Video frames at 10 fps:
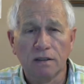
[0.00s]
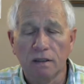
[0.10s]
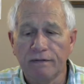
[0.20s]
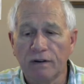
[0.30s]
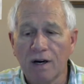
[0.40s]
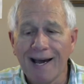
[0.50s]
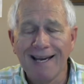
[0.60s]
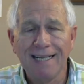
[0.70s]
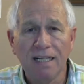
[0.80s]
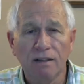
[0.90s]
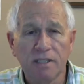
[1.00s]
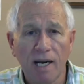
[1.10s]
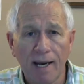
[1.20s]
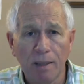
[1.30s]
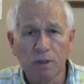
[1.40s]
a variety of
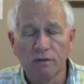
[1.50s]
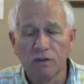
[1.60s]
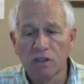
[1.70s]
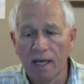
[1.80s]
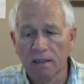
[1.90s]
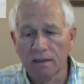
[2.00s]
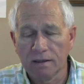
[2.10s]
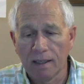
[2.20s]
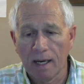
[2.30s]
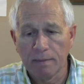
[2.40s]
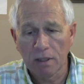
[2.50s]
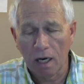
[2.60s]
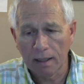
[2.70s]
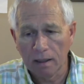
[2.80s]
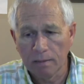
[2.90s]
types of cycles that I'm
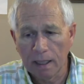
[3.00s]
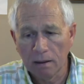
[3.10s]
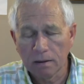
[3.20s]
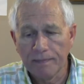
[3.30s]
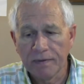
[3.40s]
talking about.